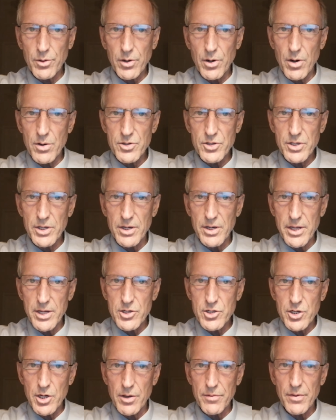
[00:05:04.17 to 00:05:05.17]
Currency
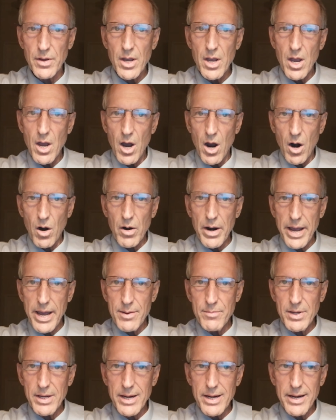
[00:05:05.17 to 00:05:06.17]
Initiative are
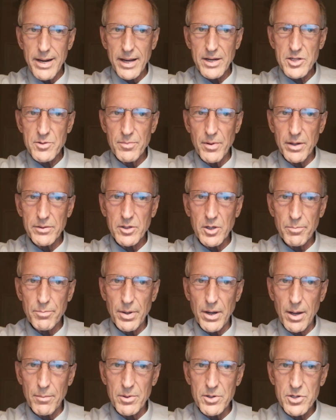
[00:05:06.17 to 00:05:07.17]
aiming next month to
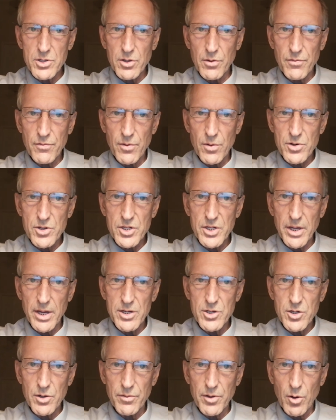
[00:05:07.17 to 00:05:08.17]
publish the first
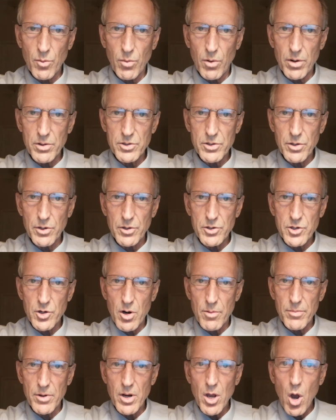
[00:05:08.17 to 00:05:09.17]
stage of their work to
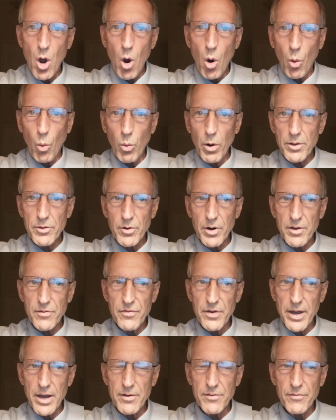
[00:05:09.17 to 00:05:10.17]
determine whether a
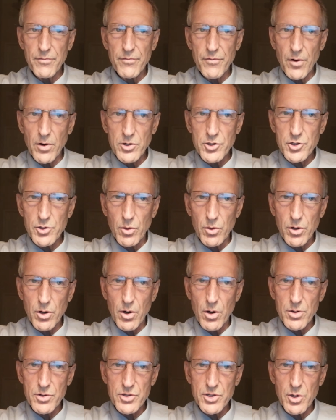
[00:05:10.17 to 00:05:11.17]
Fed virtual
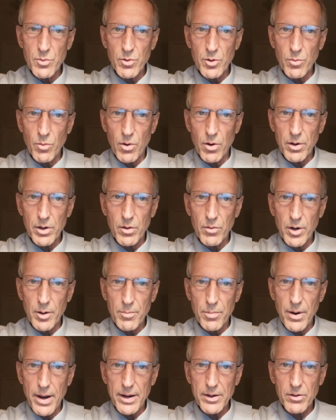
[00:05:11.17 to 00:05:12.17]
currency would work on a
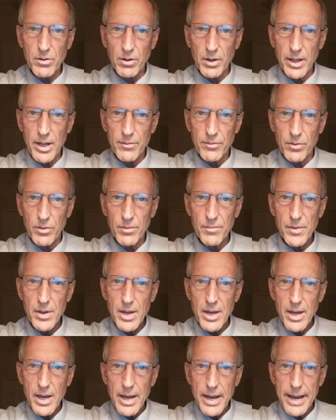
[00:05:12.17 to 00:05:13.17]
practical level.
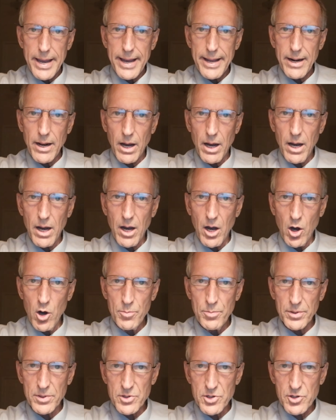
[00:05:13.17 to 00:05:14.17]
And
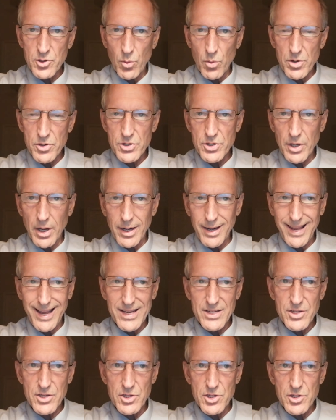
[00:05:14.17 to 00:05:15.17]
open source
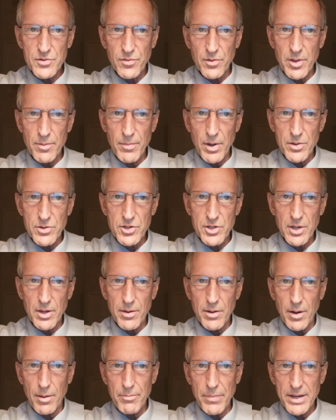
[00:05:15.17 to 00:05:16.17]
license for the most
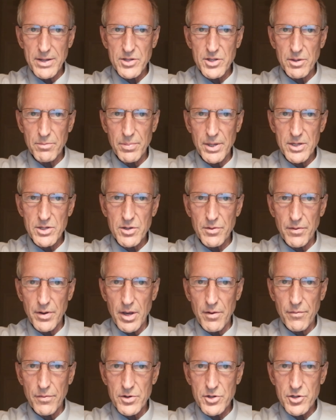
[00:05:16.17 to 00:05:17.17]
basic piece of
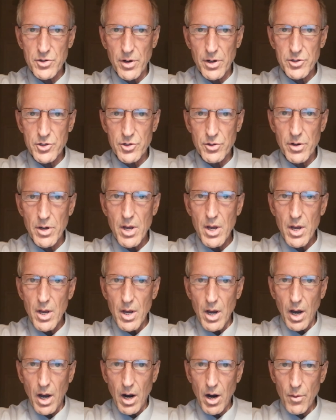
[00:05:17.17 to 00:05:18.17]
infrastructure
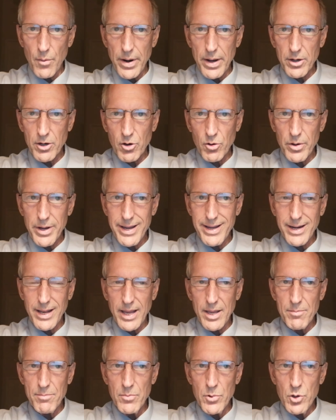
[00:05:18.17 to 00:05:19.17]
around create
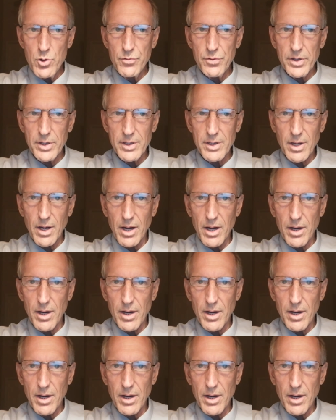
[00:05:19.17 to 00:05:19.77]
a moving